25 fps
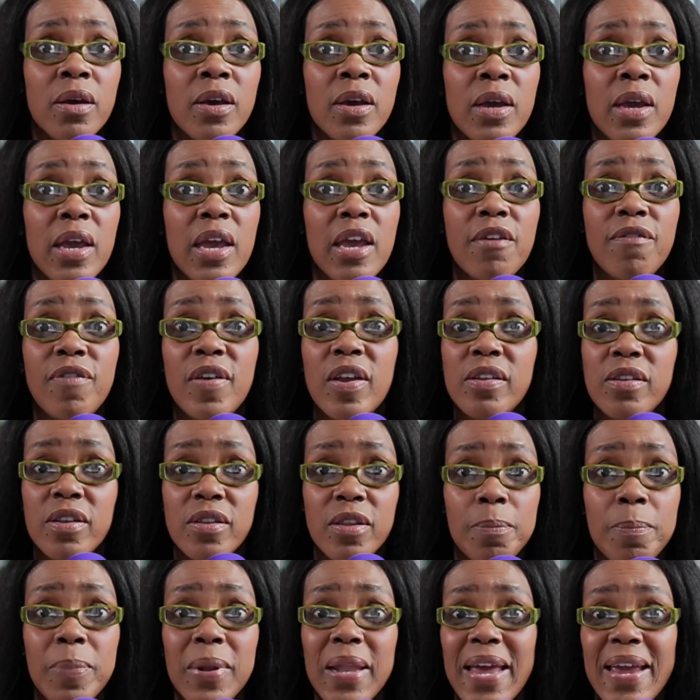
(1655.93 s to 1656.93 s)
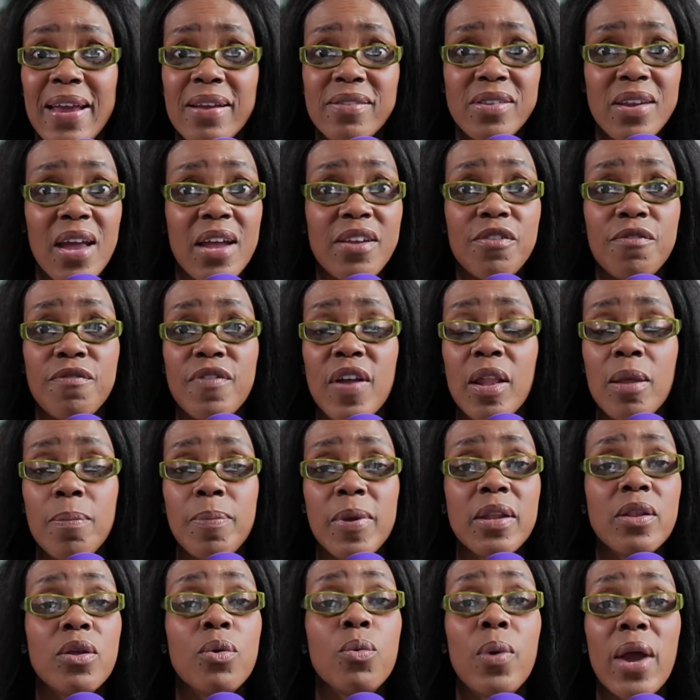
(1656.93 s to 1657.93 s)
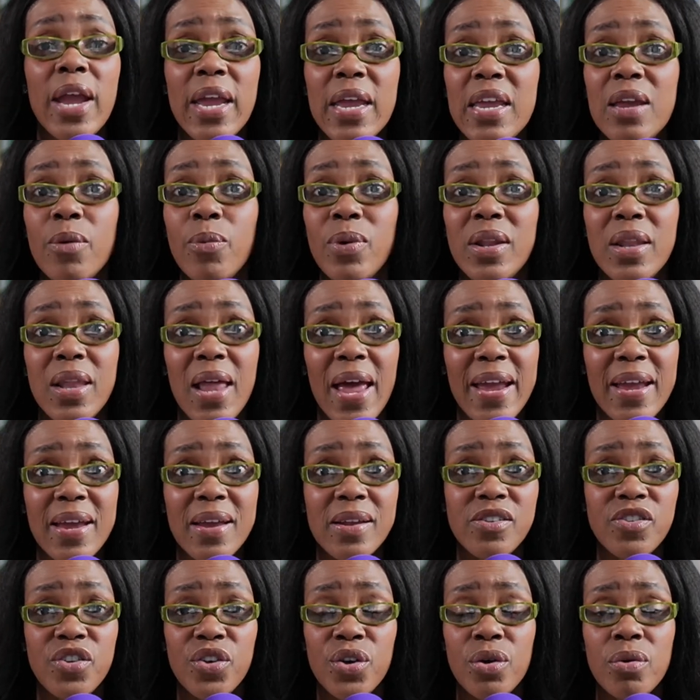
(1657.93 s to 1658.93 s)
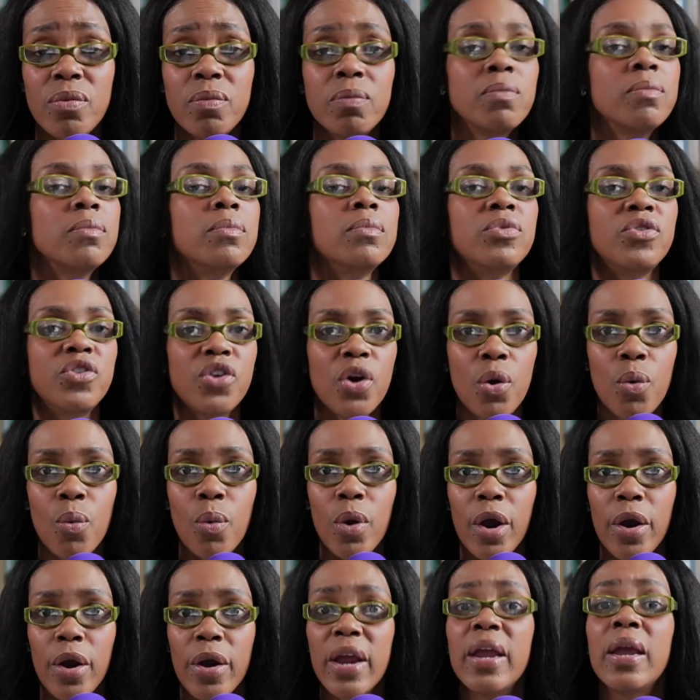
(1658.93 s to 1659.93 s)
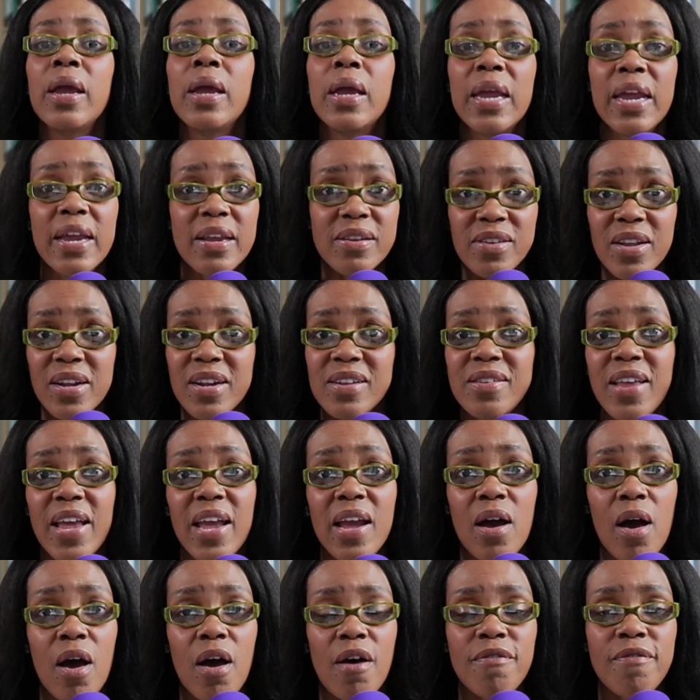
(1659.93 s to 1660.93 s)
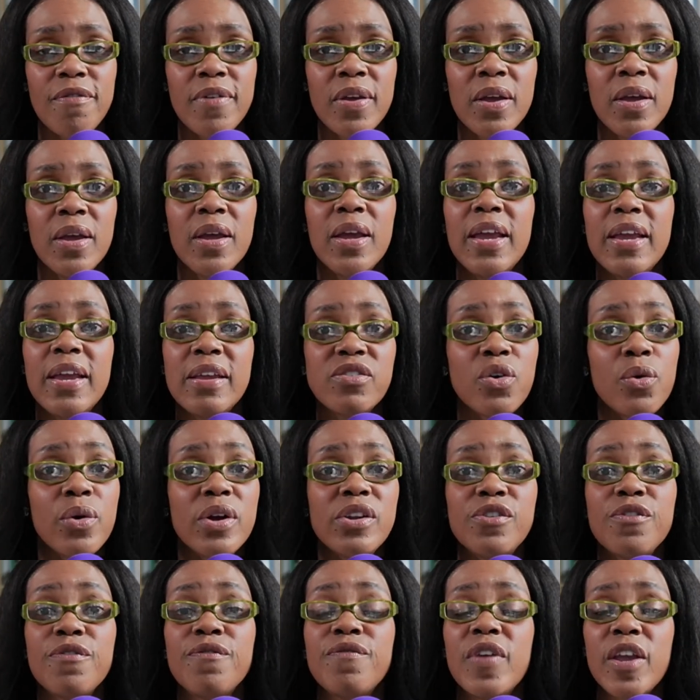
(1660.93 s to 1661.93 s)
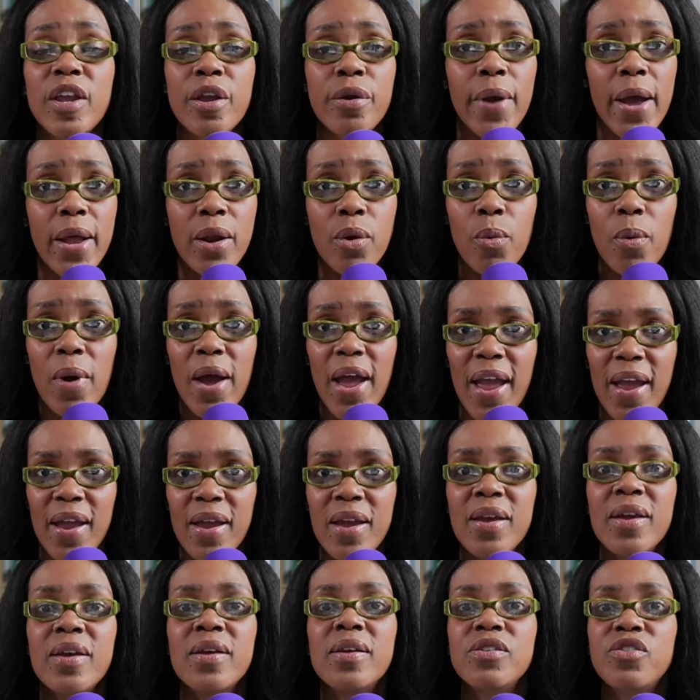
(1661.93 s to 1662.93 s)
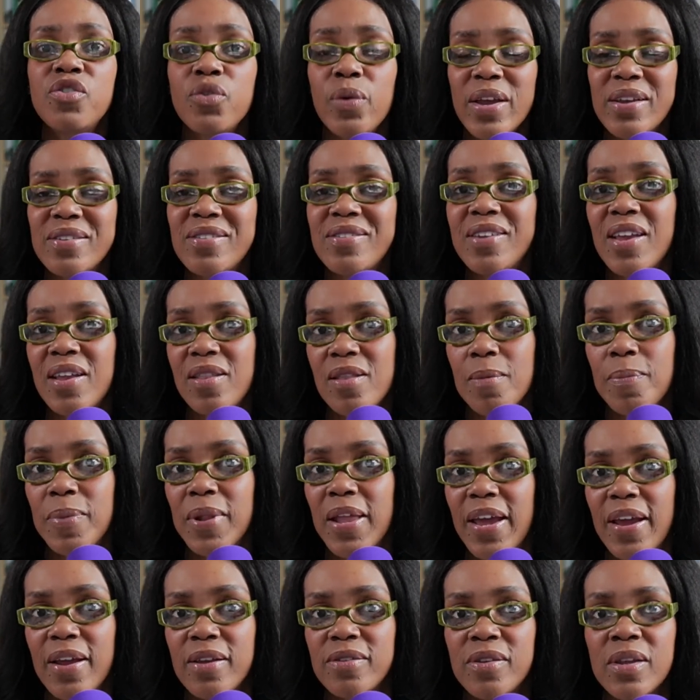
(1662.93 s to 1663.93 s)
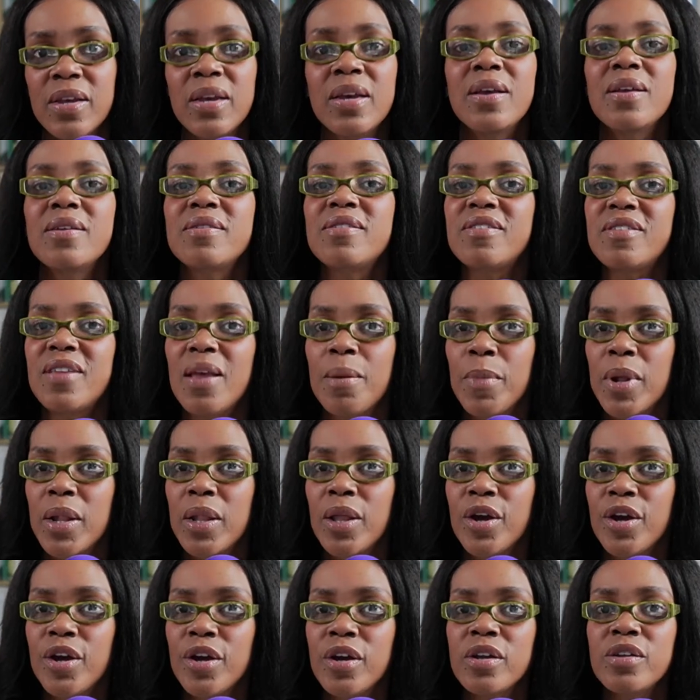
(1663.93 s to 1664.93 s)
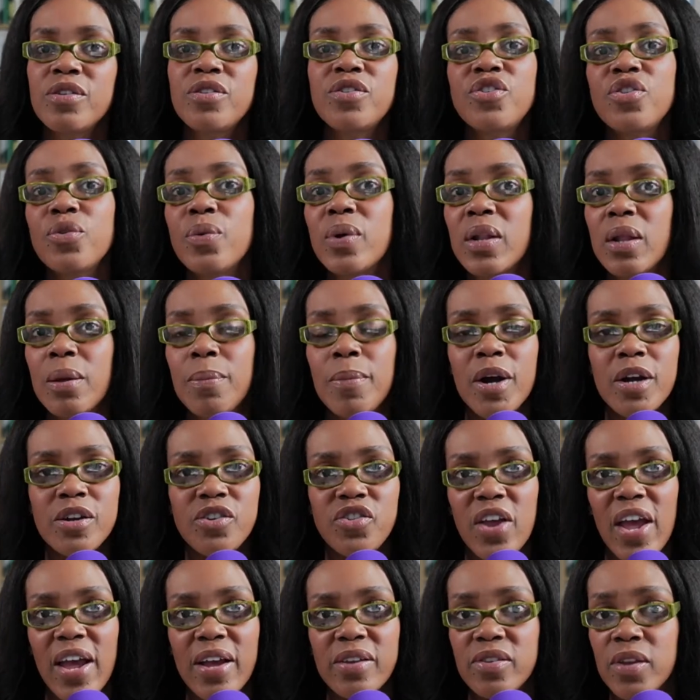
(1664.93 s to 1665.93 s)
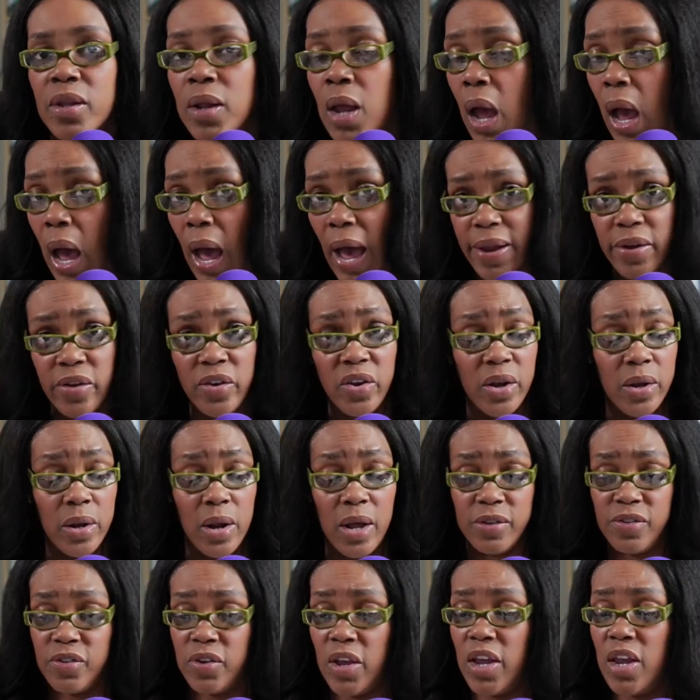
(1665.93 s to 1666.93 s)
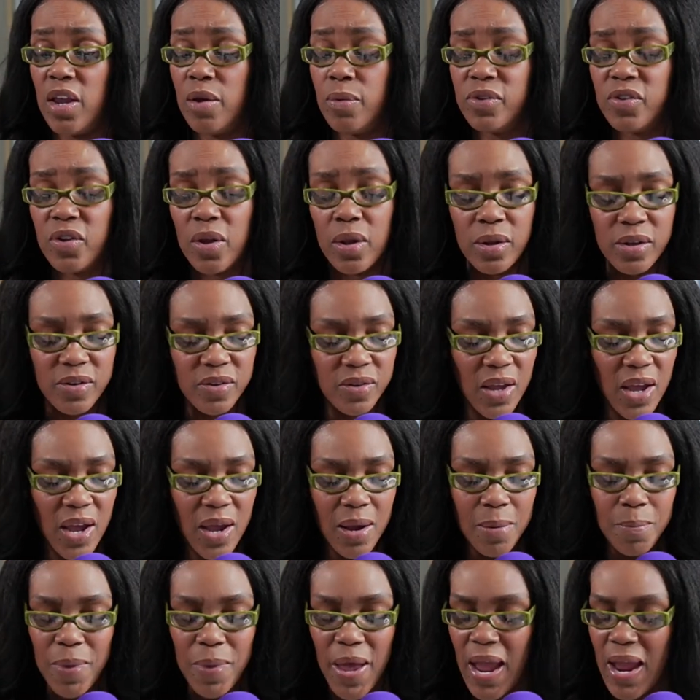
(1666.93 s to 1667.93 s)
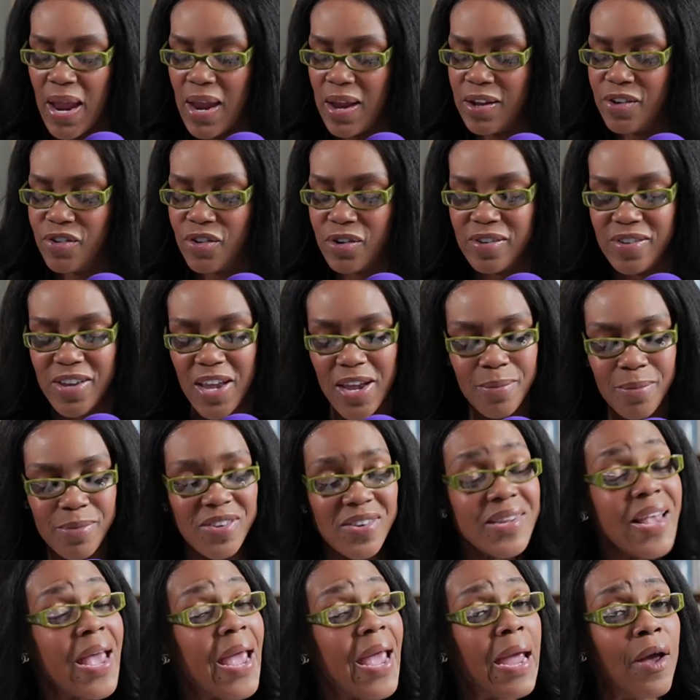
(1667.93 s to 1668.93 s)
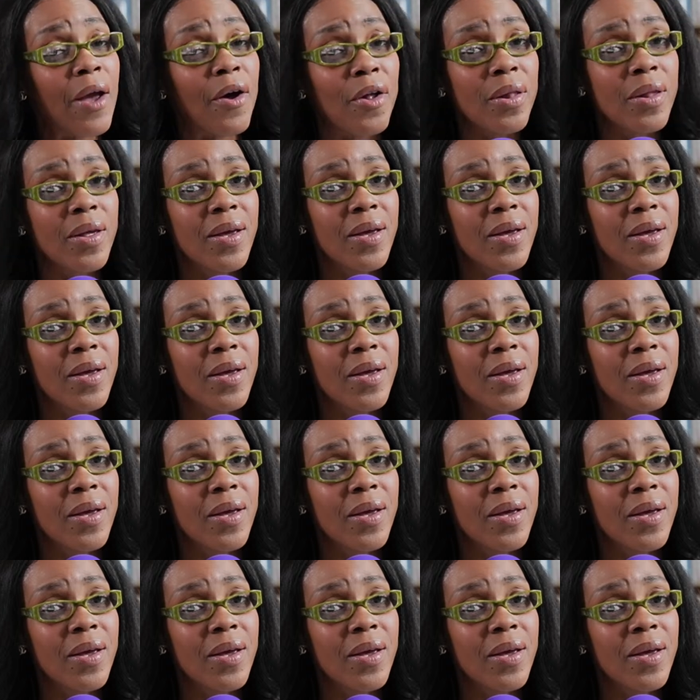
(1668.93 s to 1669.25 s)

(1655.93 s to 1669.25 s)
If the play is not developing the way he would like it to, don't worry. He's going to take off. He's going to figure out a way to extend the plays. Similar to a Lamar Jackson. I did not say he was on the same page or the same scale